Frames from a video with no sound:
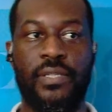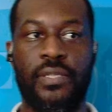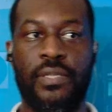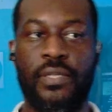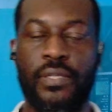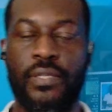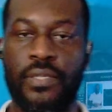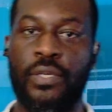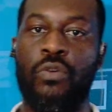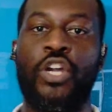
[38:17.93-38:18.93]
Regardless of
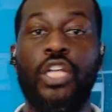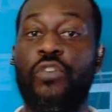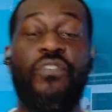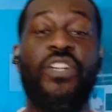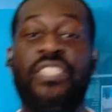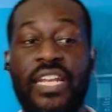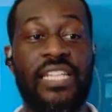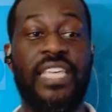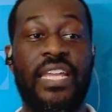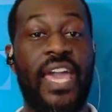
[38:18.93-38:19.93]
whether the tenant is saying, hey,
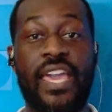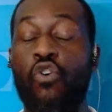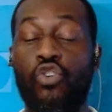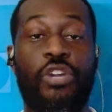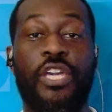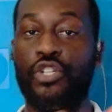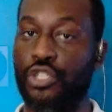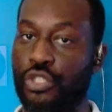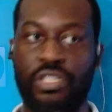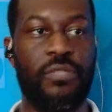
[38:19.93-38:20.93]
Andre, could you do this,
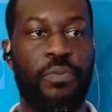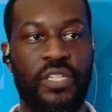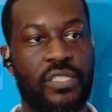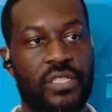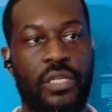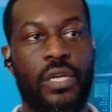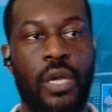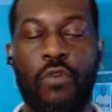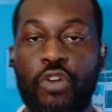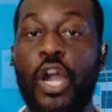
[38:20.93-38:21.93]
please?
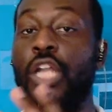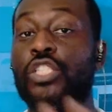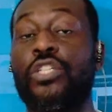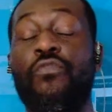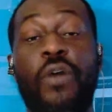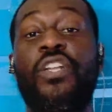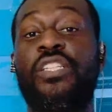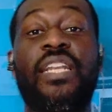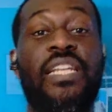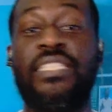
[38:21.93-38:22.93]
Regardless of whether the tenant is saying,
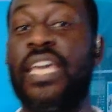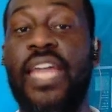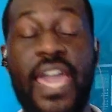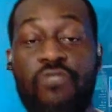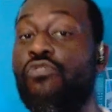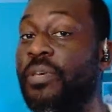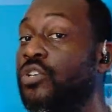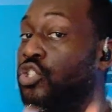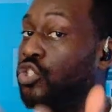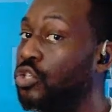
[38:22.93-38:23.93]
hey, Robbie, could you do
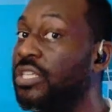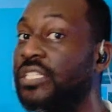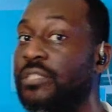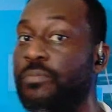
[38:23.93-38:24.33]
this, please?